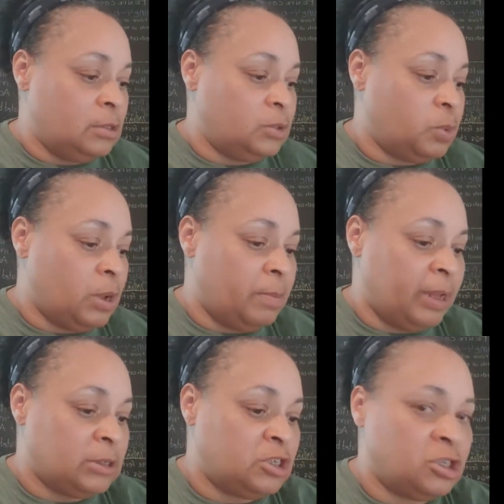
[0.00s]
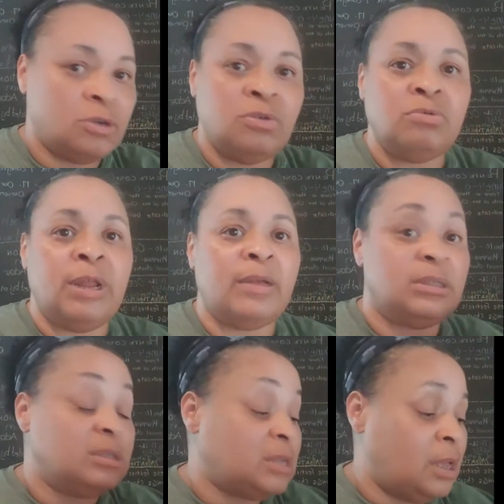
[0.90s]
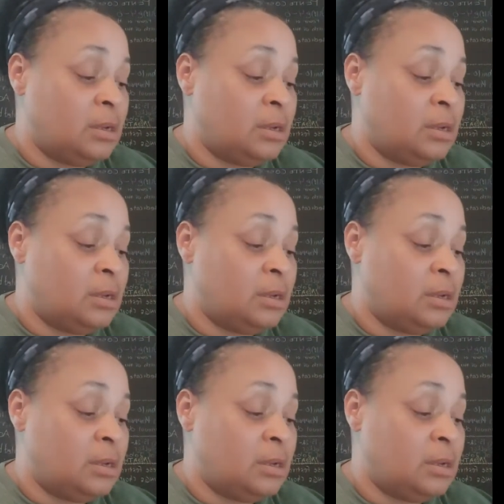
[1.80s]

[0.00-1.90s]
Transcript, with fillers: is what I'm about to show you now since